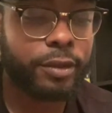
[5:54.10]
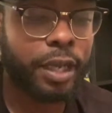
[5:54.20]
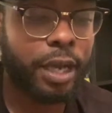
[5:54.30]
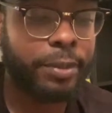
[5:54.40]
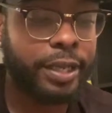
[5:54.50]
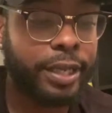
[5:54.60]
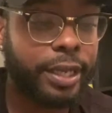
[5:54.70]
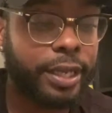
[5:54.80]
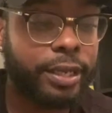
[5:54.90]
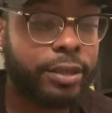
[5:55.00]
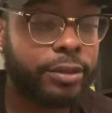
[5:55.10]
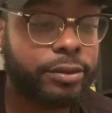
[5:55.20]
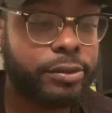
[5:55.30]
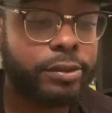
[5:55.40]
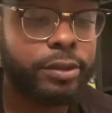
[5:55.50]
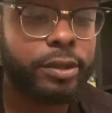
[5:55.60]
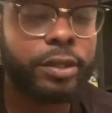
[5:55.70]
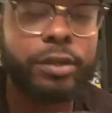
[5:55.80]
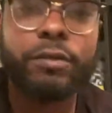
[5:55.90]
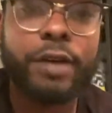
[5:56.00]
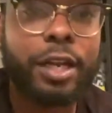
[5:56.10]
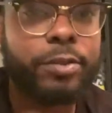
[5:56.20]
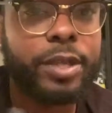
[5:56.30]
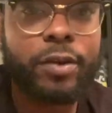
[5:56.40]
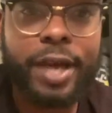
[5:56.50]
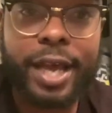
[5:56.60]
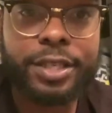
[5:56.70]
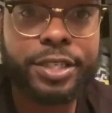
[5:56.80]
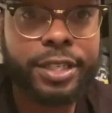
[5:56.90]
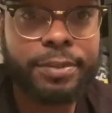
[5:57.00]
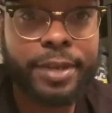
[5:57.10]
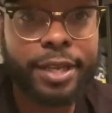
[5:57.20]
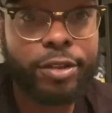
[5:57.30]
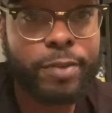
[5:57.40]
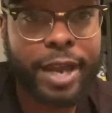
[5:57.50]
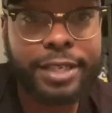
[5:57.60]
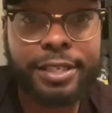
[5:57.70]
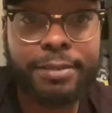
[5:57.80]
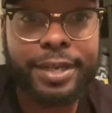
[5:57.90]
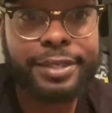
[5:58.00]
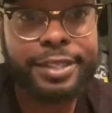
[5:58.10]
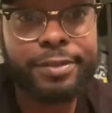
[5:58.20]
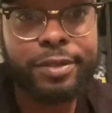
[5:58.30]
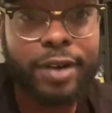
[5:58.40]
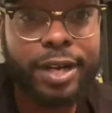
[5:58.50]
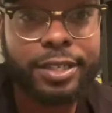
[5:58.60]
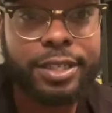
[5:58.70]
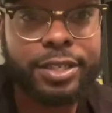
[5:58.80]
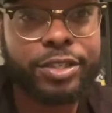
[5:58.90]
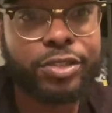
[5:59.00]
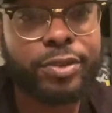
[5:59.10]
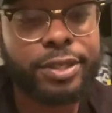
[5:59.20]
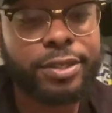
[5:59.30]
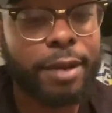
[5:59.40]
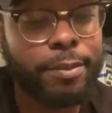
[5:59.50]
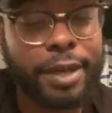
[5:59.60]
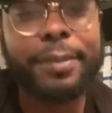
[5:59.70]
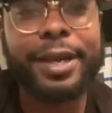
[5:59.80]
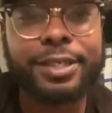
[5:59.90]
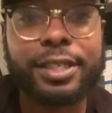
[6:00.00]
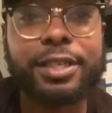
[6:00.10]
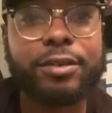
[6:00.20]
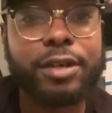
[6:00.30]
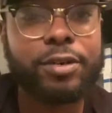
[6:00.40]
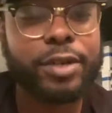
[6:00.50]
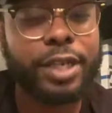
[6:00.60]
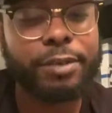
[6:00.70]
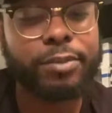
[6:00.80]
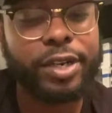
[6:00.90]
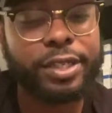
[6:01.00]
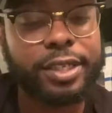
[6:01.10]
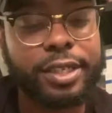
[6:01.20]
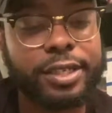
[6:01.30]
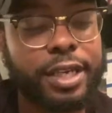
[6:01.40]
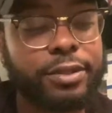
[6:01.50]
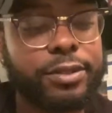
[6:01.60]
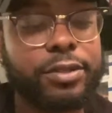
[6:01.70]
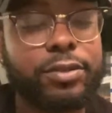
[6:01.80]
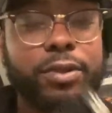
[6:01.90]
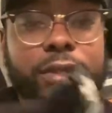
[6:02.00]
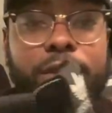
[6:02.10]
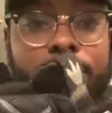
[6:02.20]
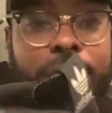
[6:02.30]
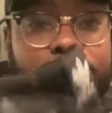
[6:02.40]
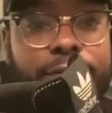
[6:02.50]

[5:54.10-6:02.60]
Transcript: I mean, hell, follow me on IG, man. You actually might see me rock these joints. So I'm, I'm actually gonna go ahead and break these out soon, cause nobody